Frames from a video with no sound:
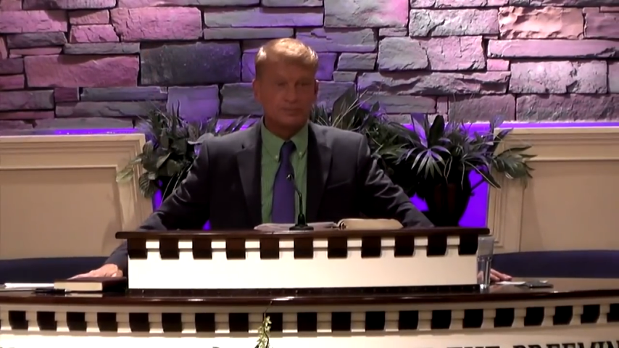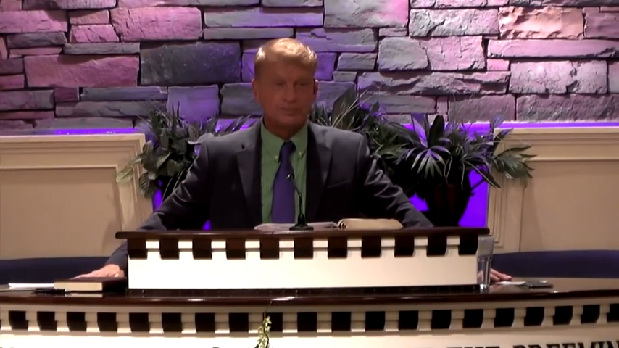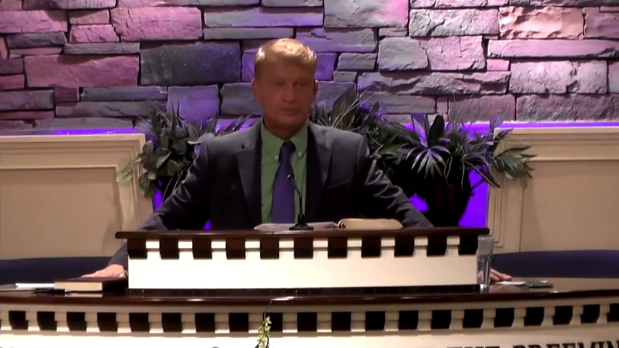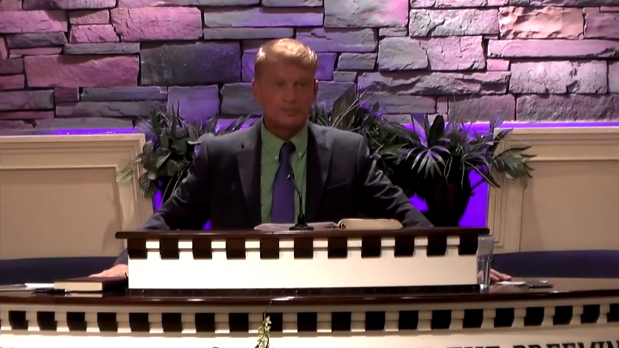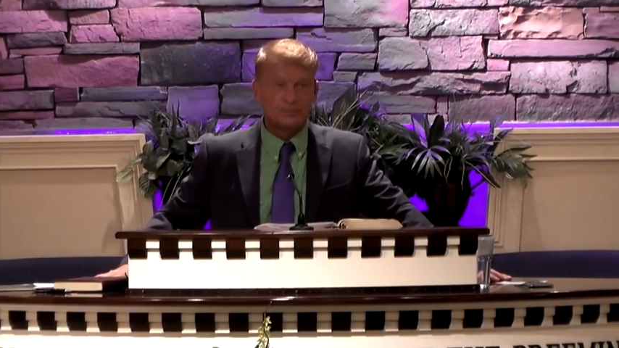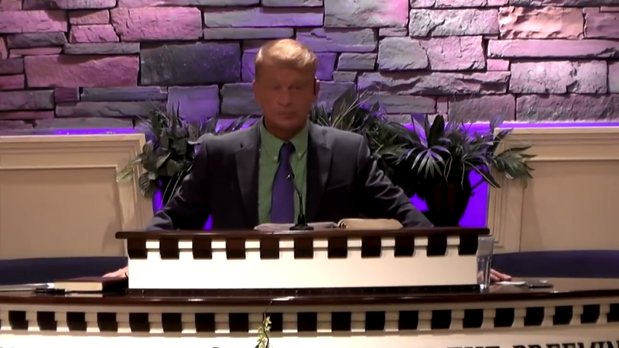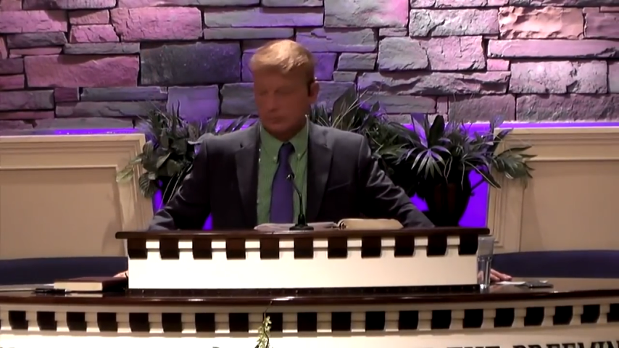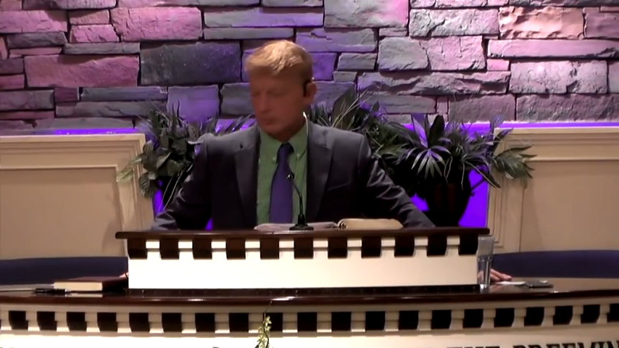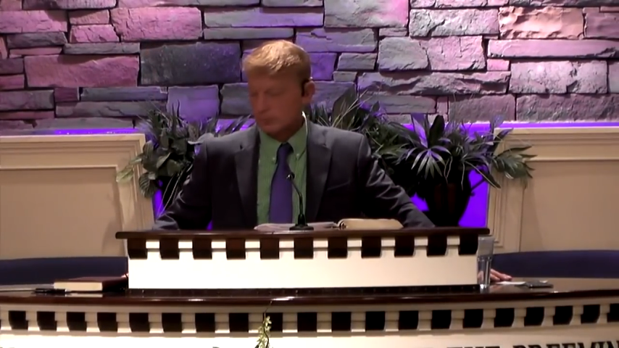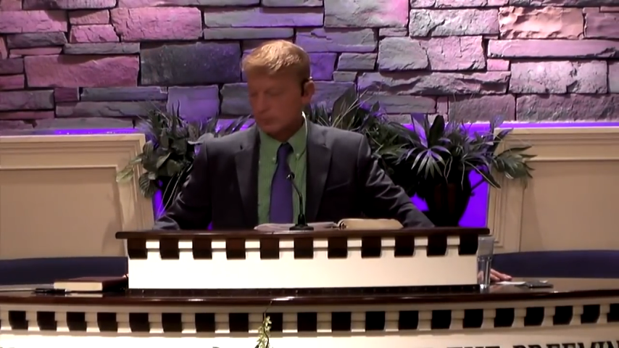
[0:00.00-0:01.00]

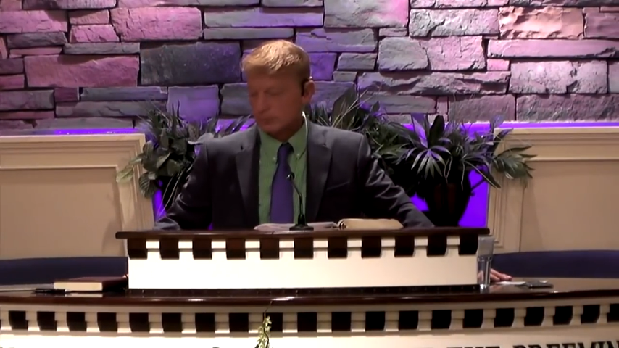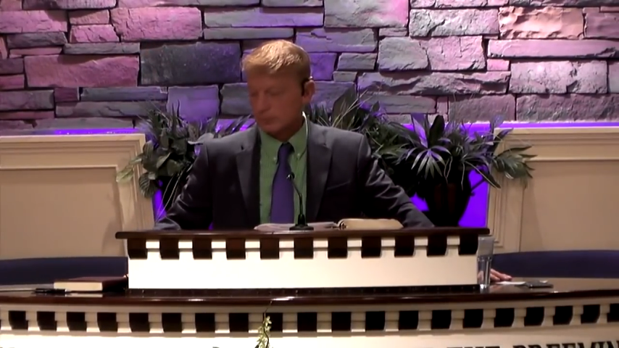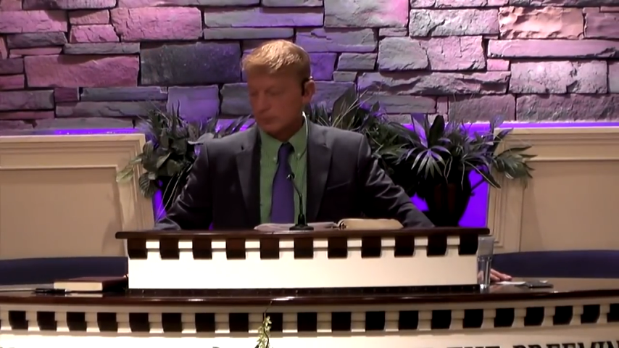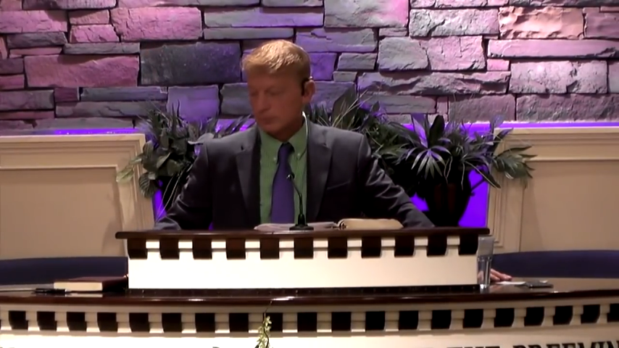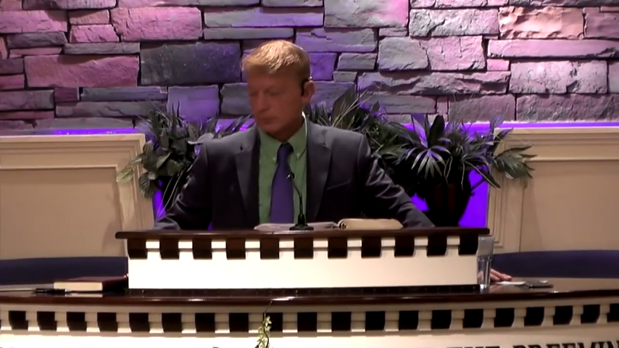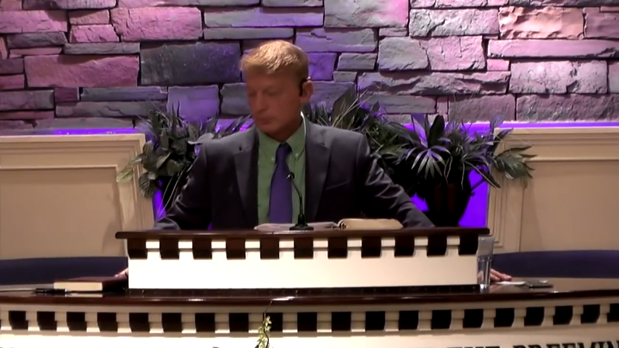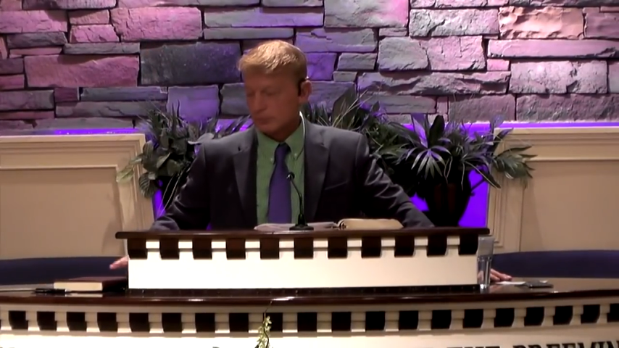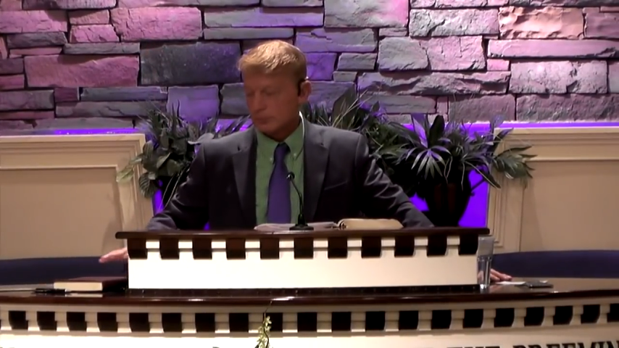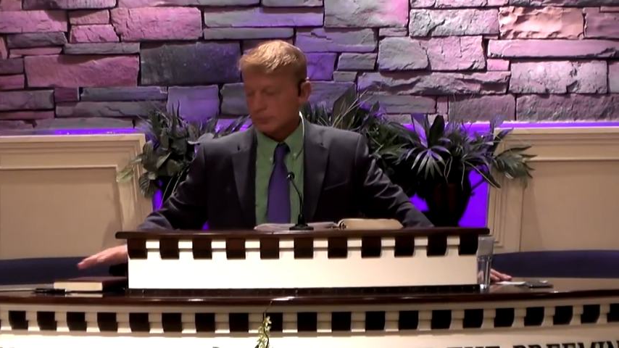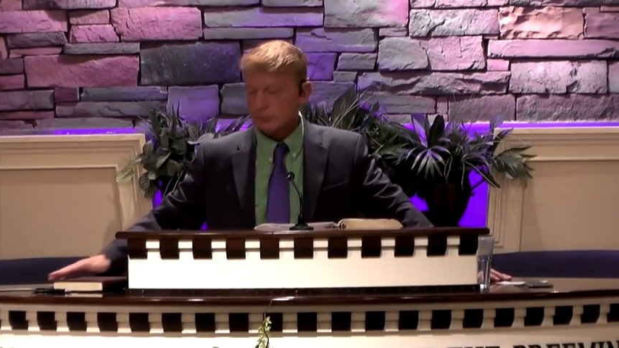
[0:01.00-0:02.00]

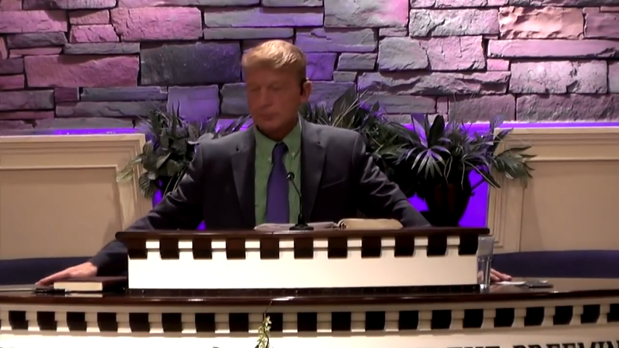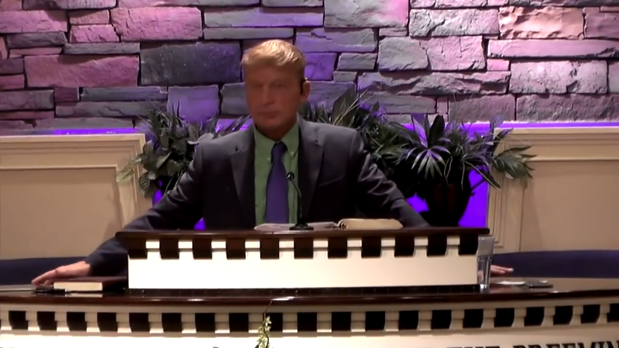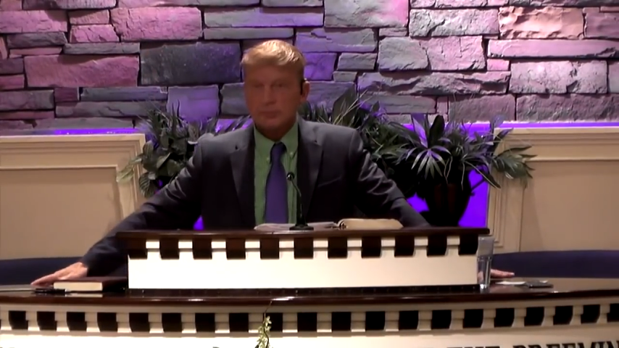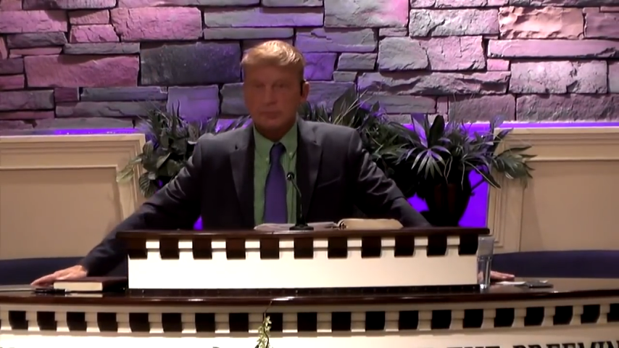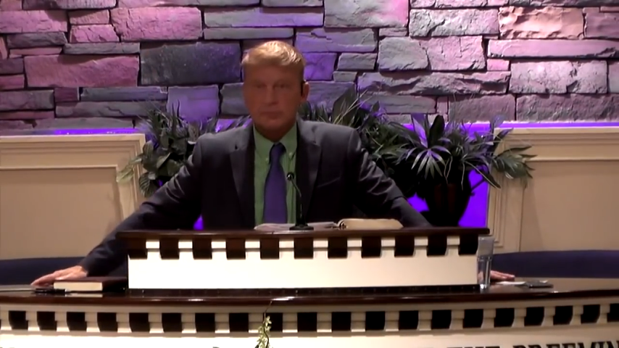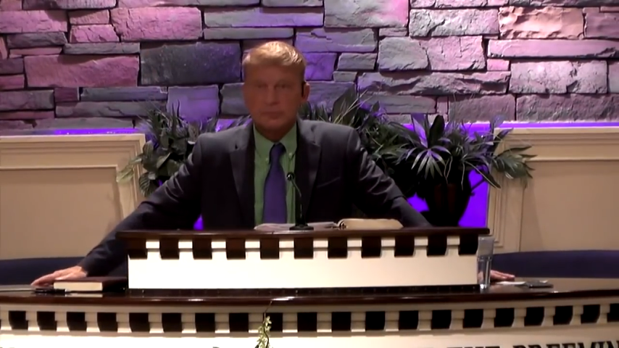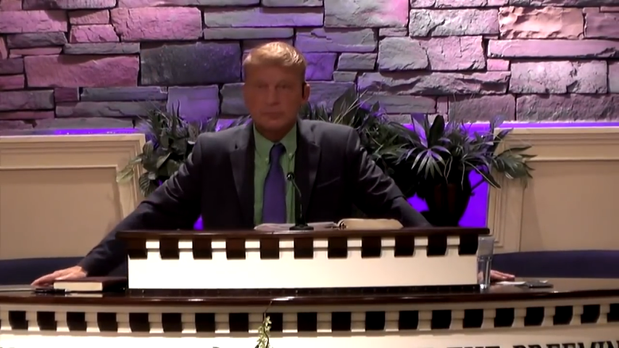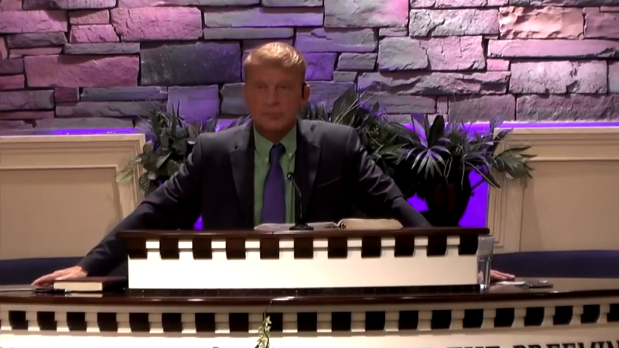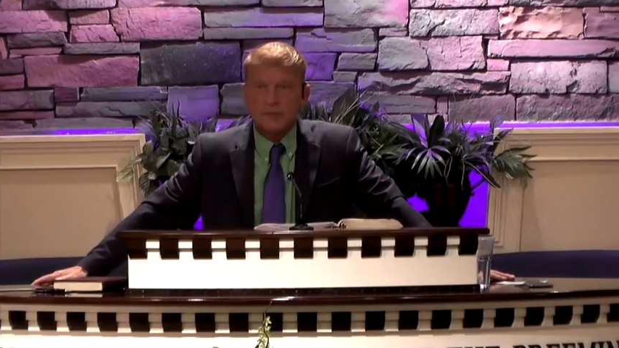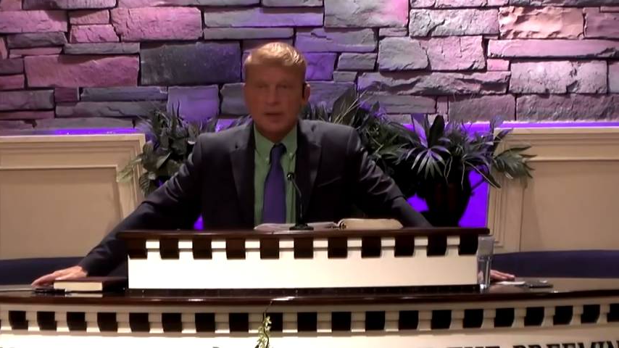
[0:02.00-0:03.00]

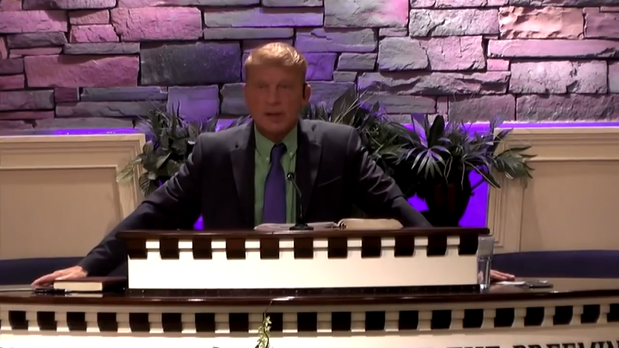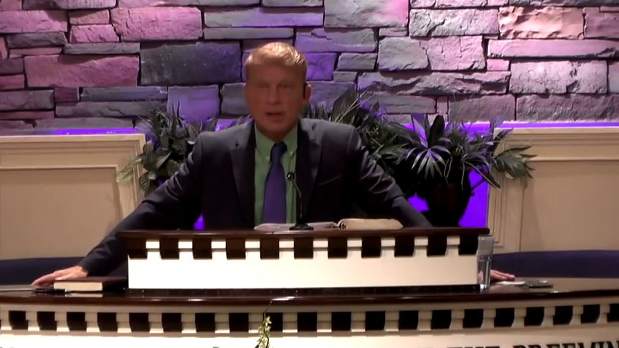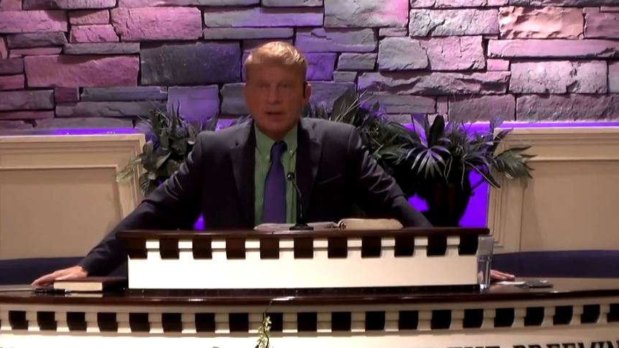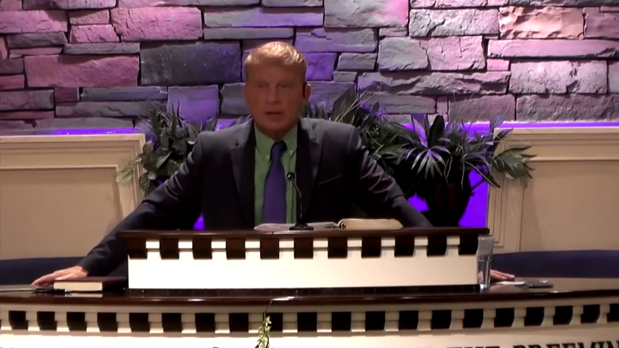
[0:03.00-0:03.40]
[no speech]